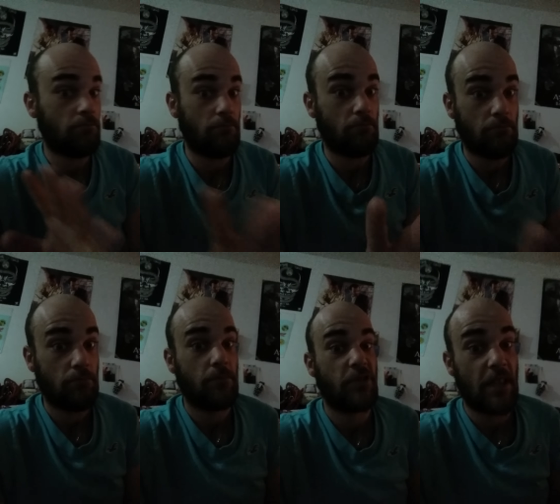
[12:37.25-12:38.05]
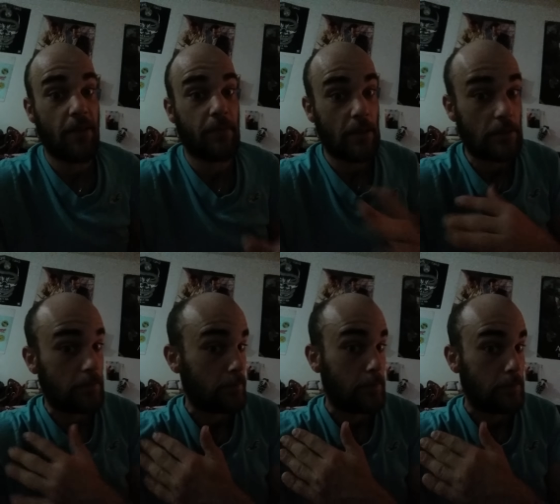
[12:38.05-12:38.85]
mm -mm stuff
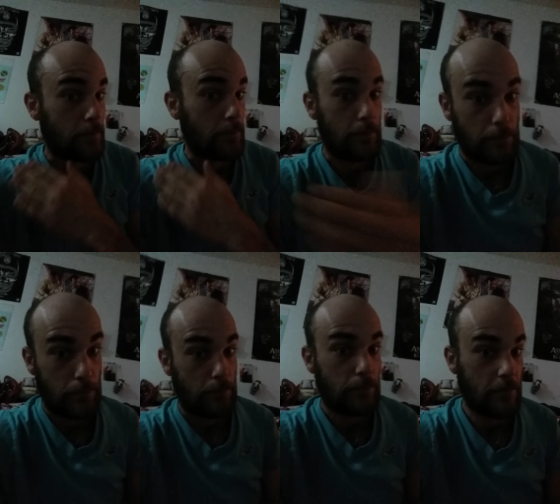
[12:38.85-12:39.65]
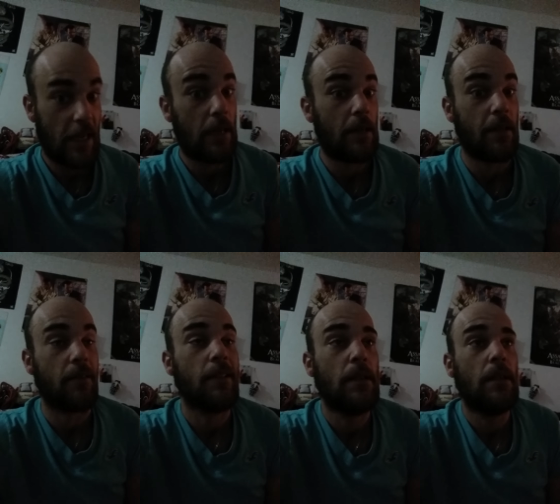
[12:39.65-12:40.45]
that's not good.